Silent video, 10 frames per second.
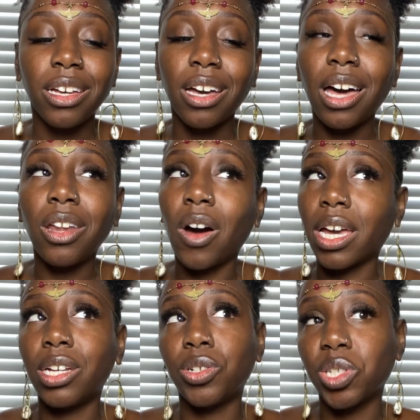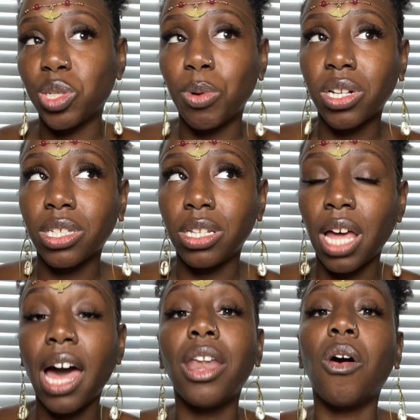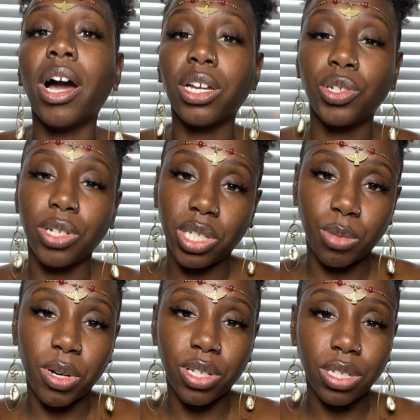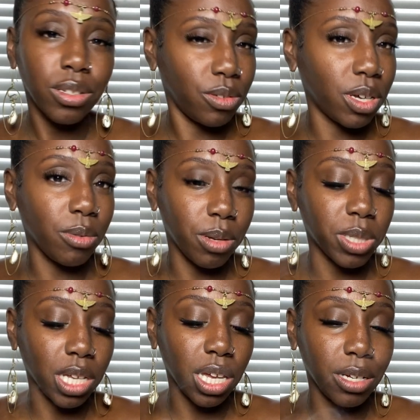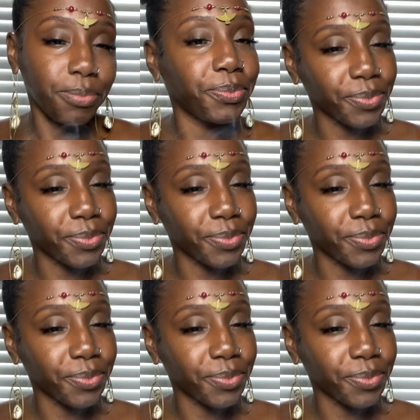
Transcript: I know I can't trust this person. I know I can trust this person. You get what I'm saying?